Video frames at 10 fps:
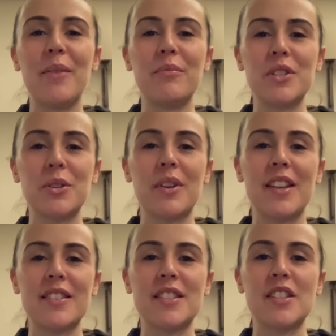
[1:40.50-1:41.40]

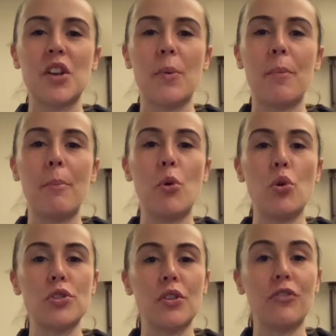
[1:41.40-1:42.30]
doing some
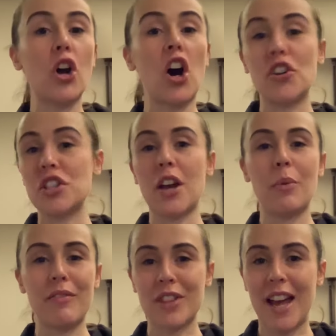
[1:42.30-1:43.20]
more sort of cardio,
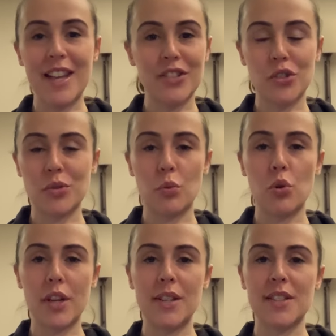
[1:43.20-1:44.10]
whether that is just
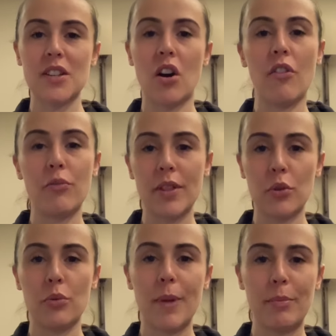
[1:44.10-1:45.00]
walking to start off with,
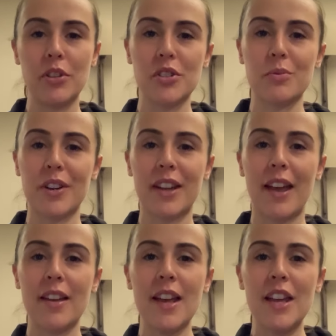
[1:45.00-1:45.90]
or maybe you just want to
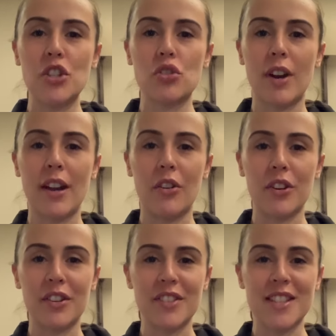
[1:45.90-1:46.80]
get straight on
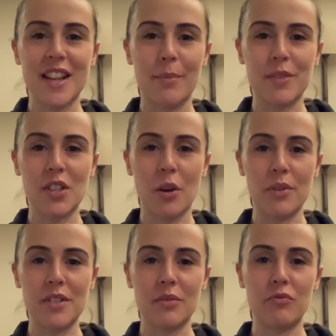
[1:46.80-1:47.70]
and start with
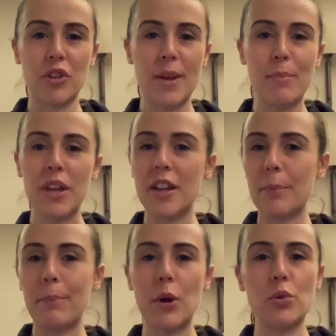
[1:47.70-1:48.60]
some running, but you're going to
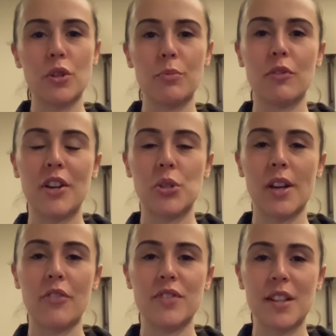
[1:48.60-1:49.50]
build up gradually
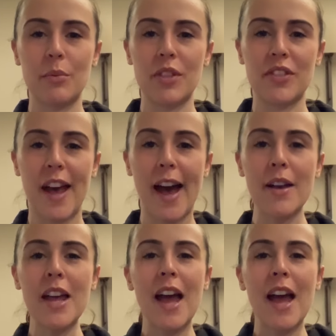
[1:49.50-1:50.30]
obviously with that.